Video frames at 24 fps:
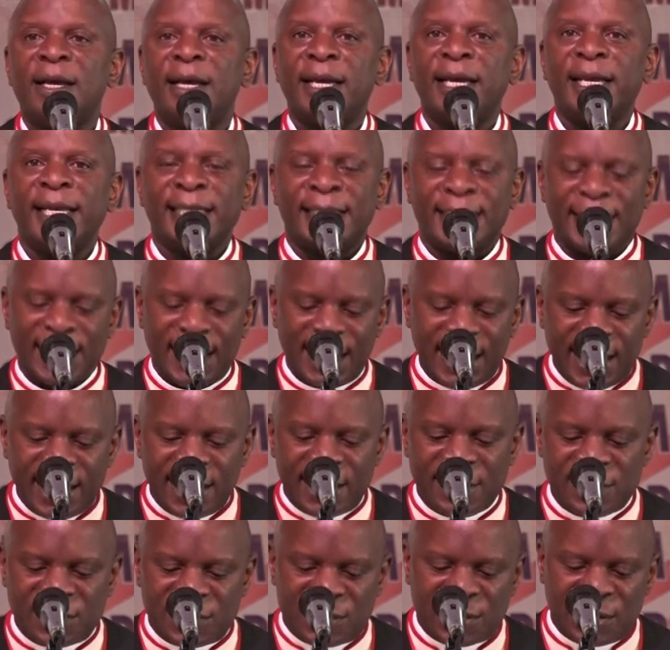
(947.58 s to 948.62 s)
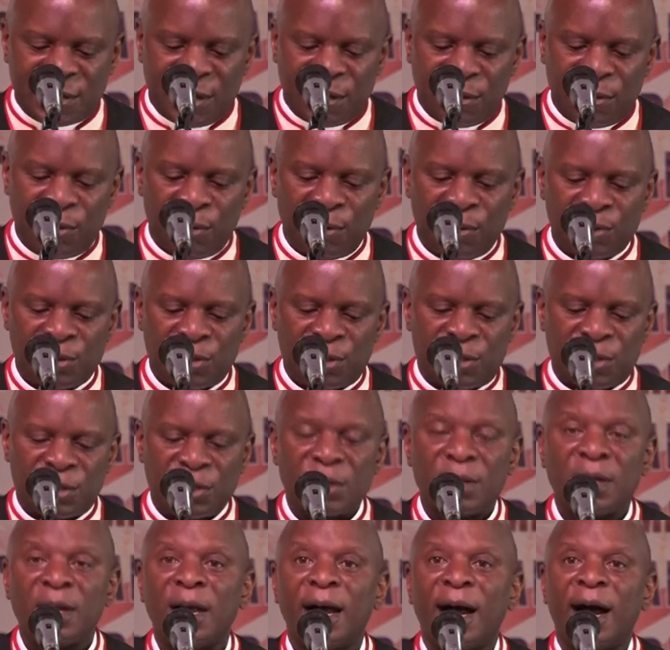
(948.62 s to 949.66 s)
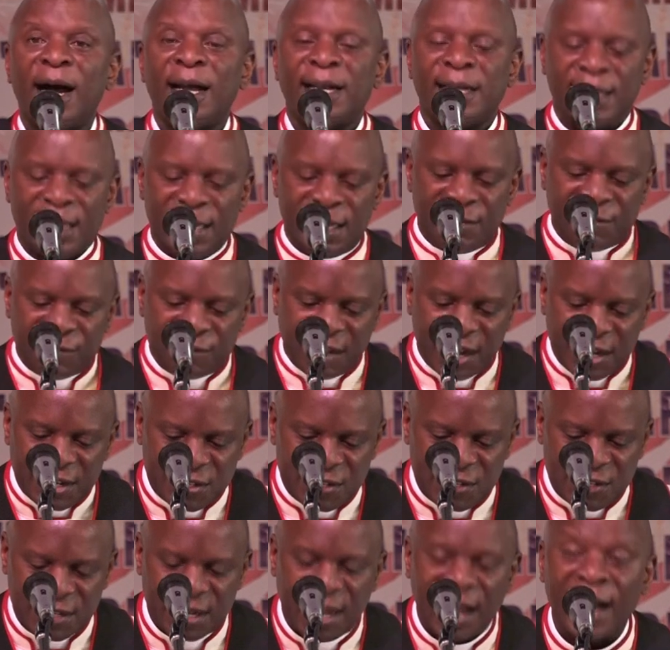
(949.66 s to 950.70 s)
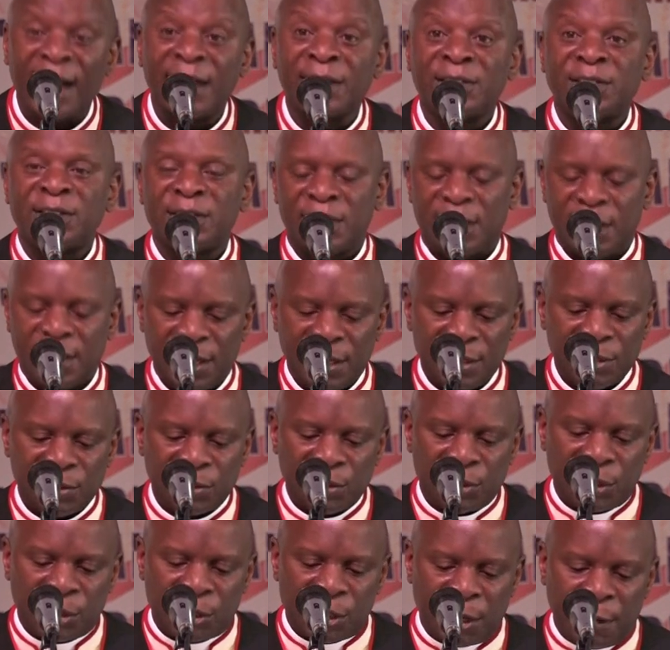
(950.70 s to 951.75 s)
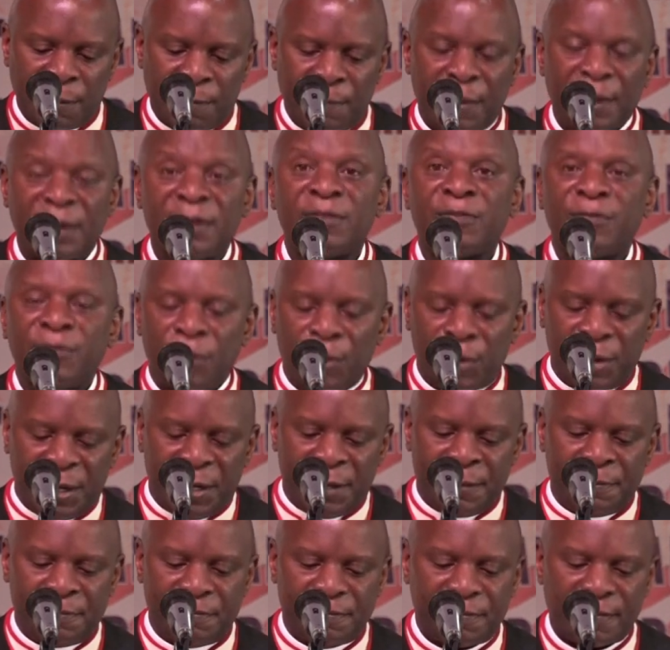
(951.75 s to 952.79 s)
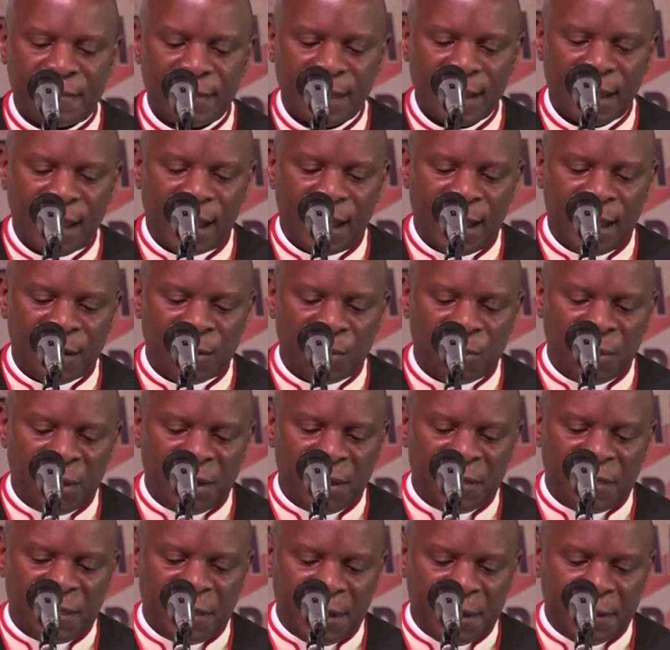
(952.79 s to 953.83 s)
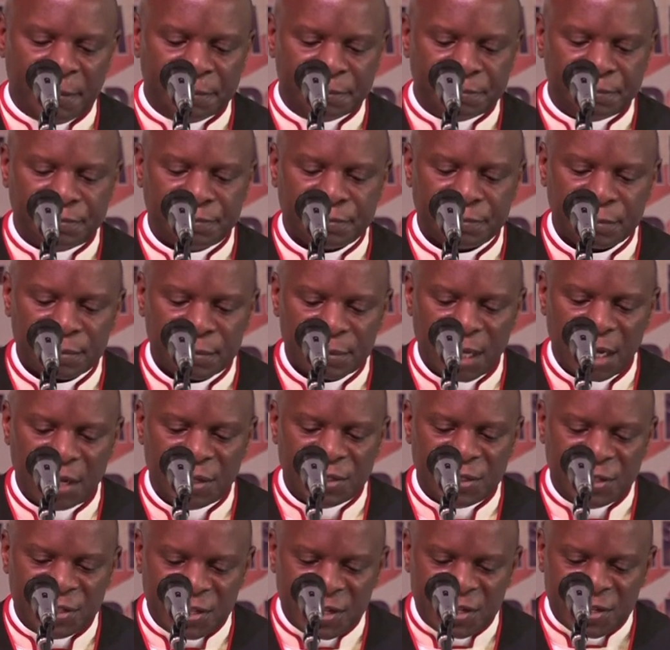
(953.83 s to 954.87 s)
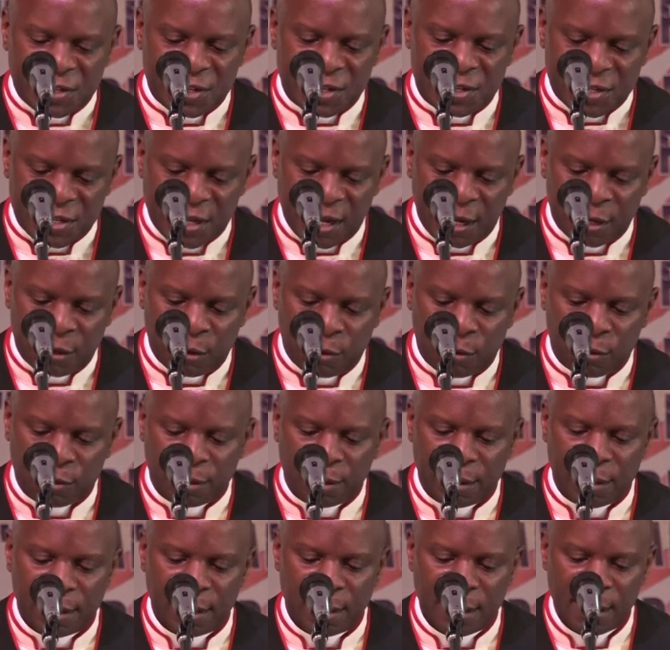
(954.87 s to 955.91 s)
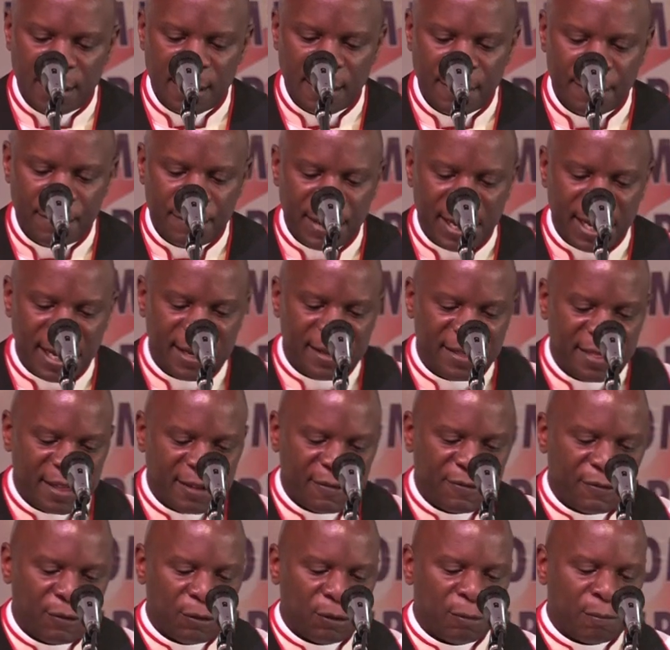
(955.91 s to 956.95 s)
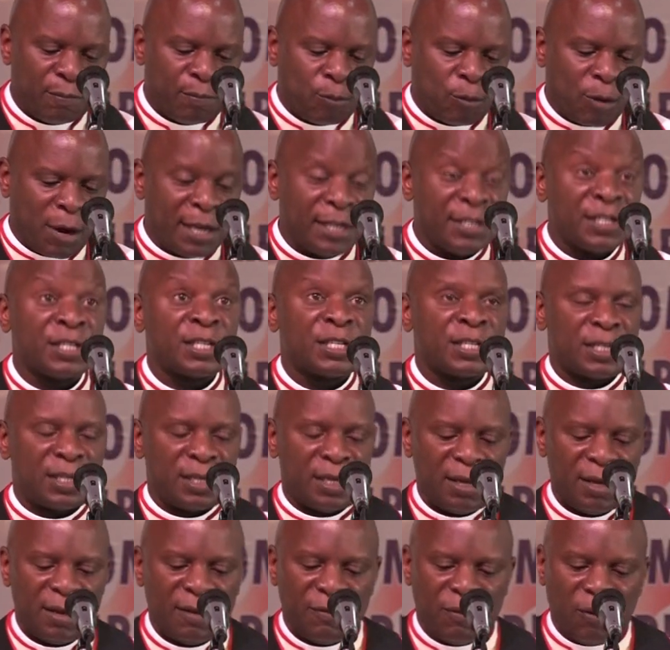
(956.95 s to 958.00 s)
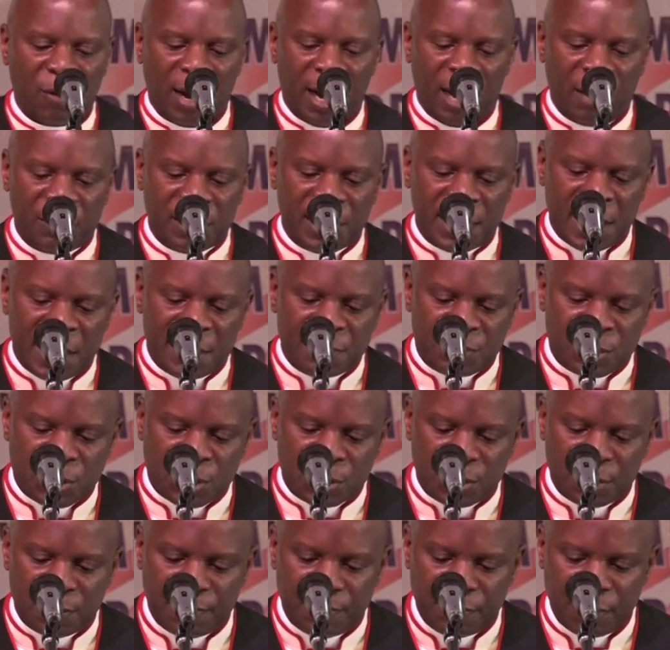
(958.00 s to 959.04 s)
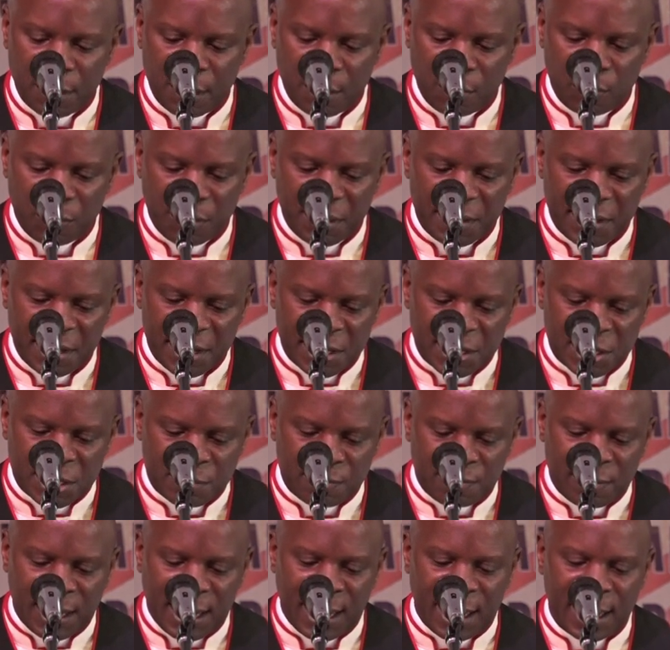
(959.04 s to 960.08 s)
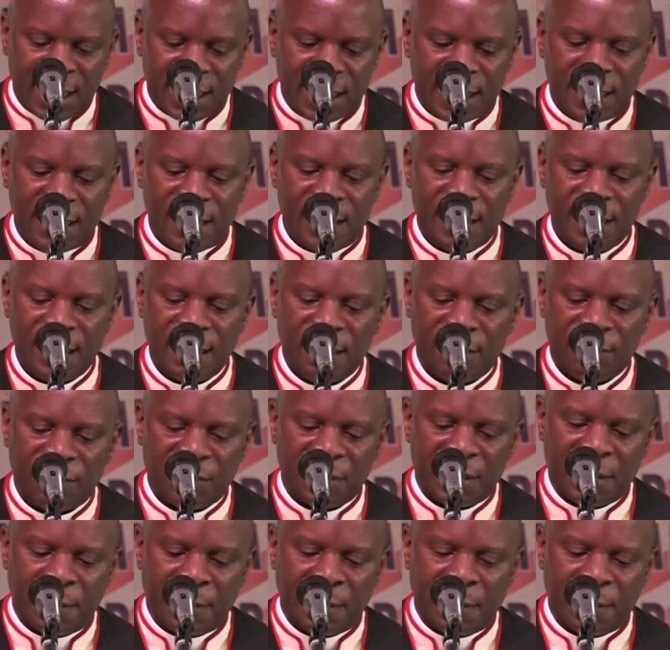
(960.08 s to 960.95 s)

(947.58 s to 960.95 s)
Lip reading: It is the Lord's, and he invites us to shepherd for him and with him. Jesus alone paid the full price for our redemption with his blood for